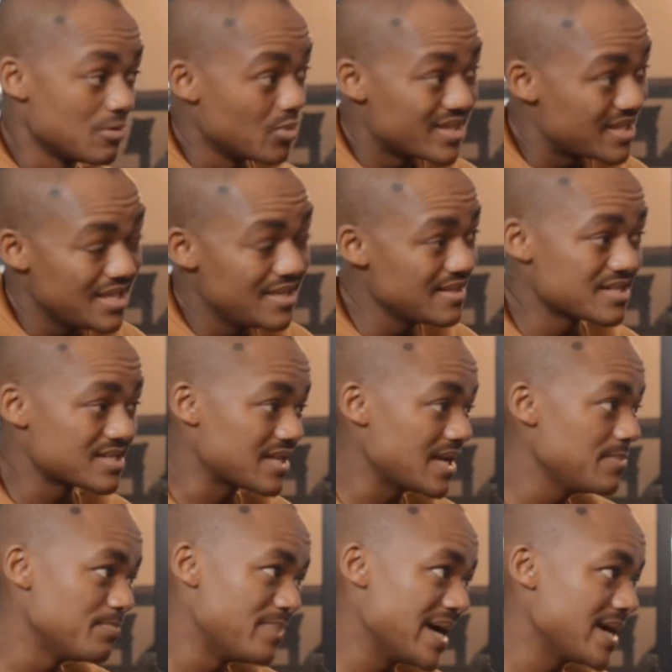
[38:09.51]
within the
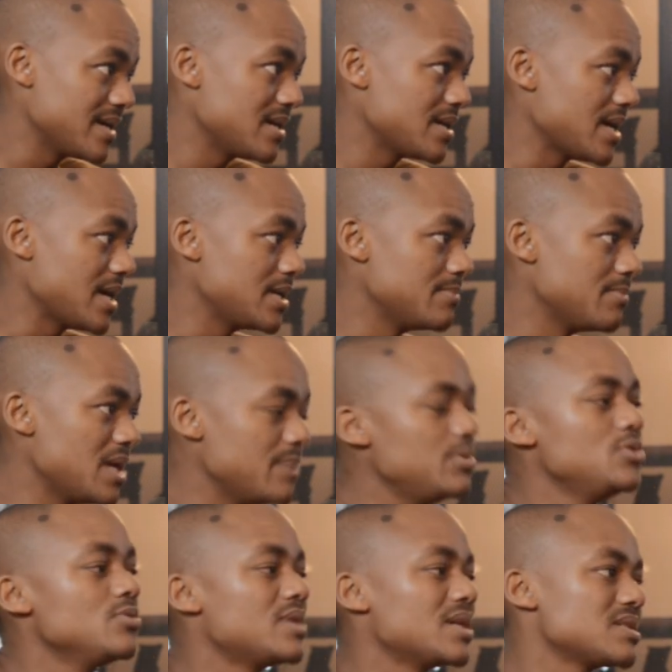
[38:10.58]
same bank and
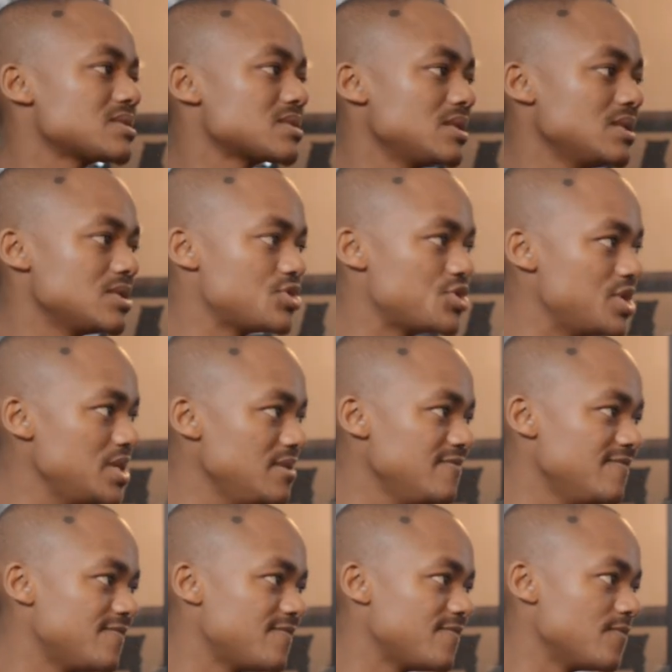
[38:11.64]
maybe you can still
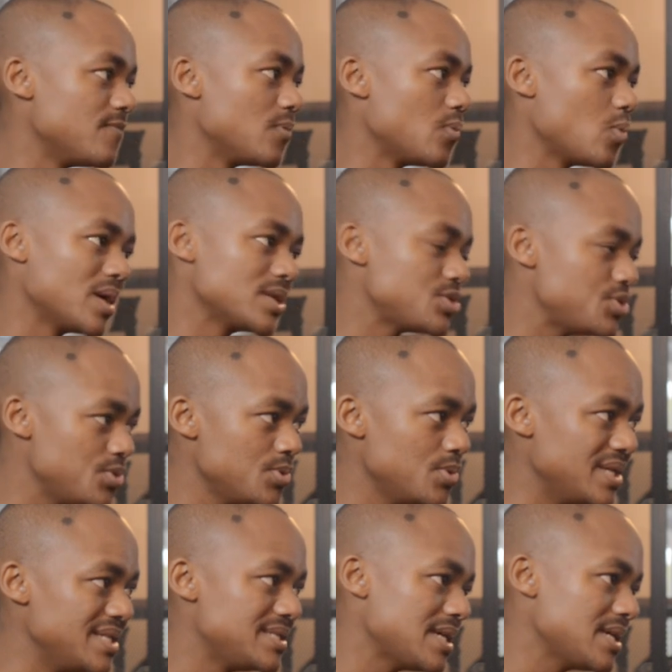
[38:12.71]
achieve what you
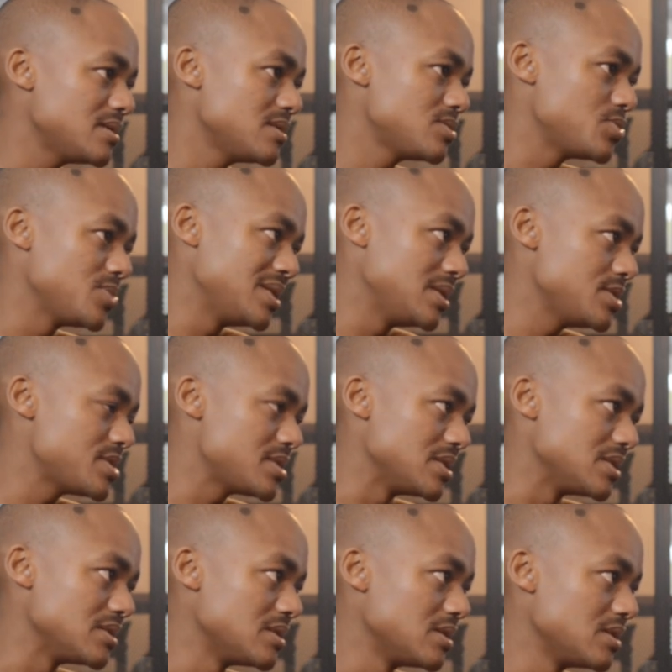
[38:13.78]
intended to initially